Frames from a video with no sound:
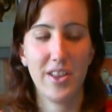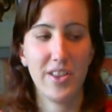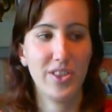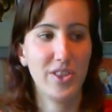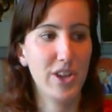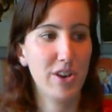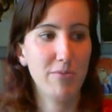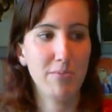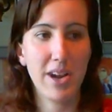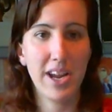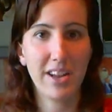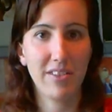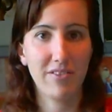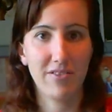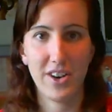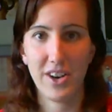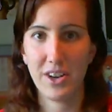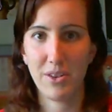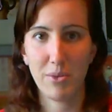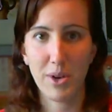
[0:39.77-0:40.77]
there might
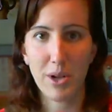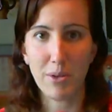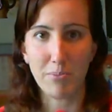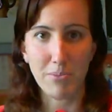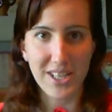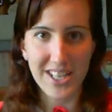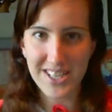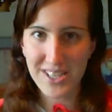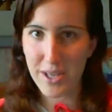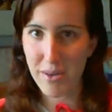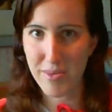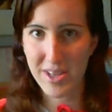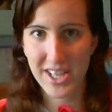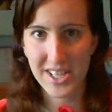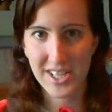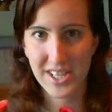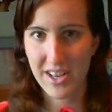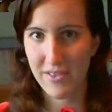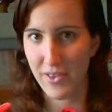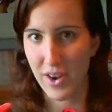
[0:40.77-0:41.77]
very well be some of
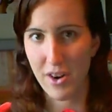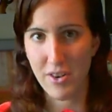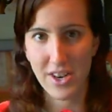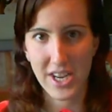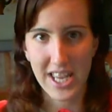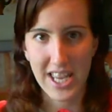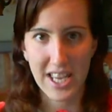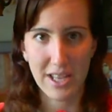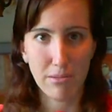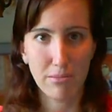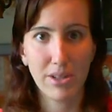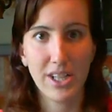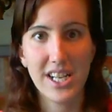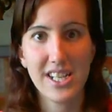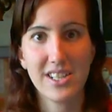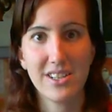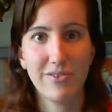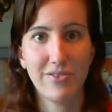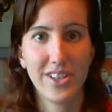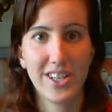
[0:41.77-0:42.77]
this stuff already in
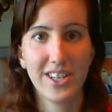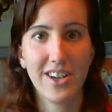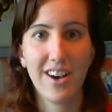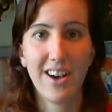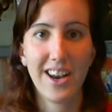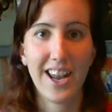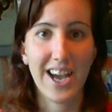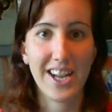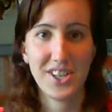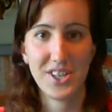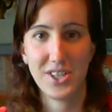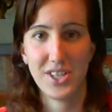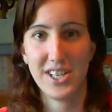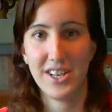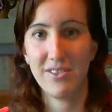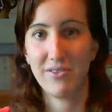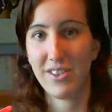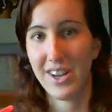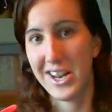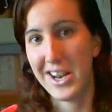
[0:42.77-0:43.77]
place at VidCon, I just
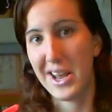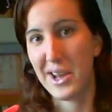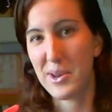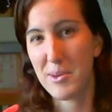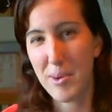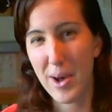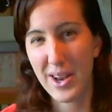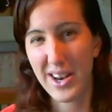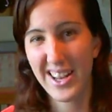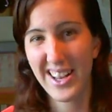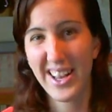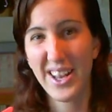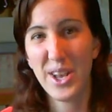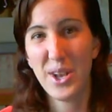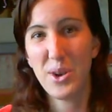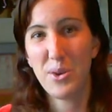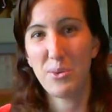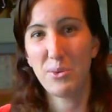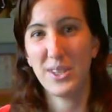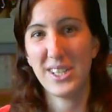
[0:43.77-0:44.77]
didn't find out about it,
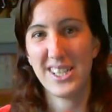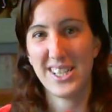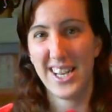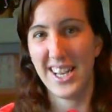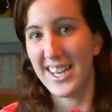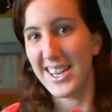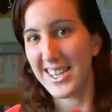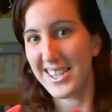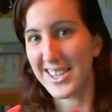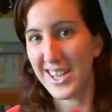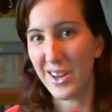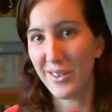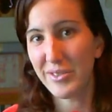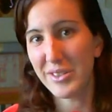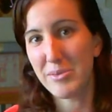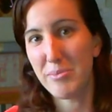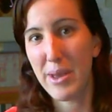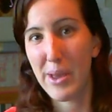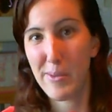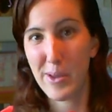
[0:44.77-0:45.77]
which in itself
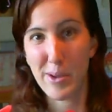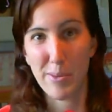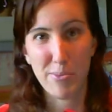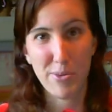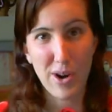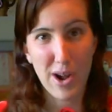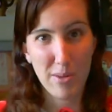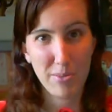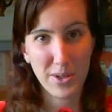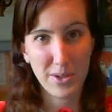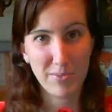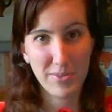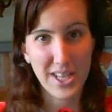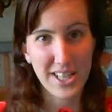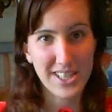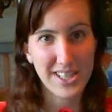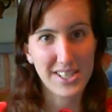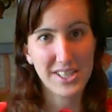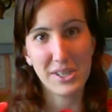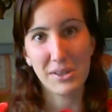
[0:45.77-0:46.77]
is maybe a problem
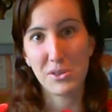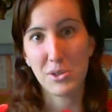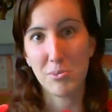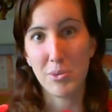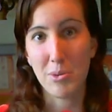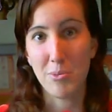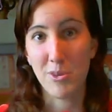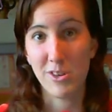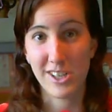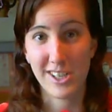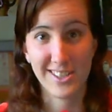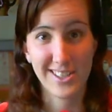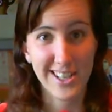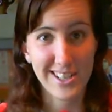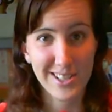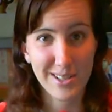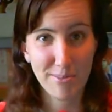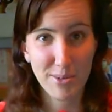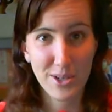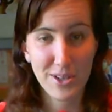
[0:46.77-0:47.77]
that this stuff should be more
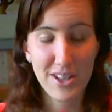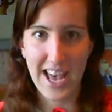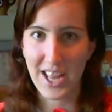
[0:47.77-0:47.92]
accessible.